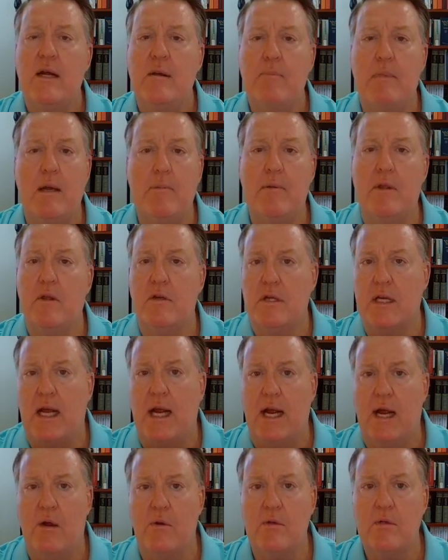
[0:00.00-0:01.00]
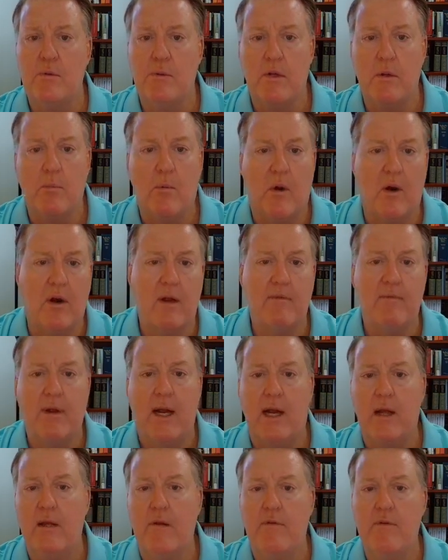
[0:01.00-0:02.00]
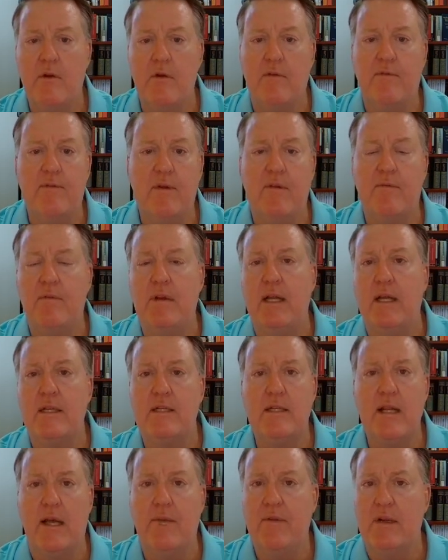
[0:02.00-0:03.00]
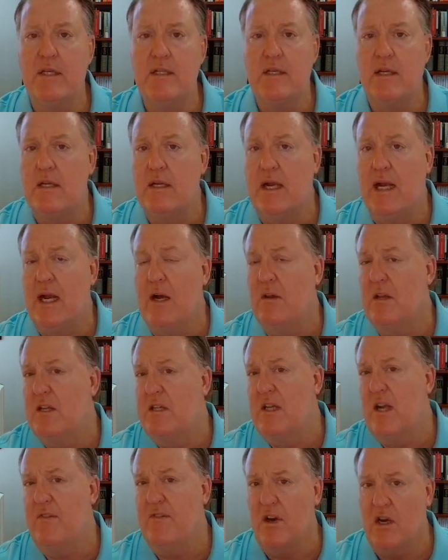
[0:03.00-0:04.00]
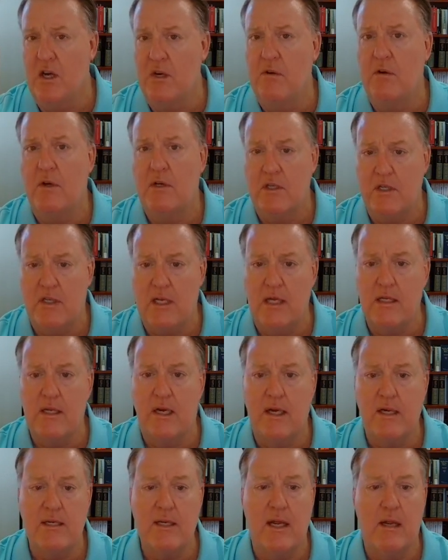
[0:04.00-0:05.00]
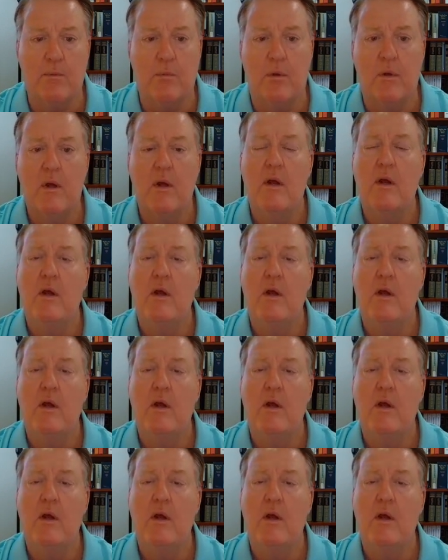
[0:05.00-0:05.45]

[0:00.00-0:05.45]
Maybe there's a house with a market value of two fifty, a savings account, let's say of a hundred, just as an example,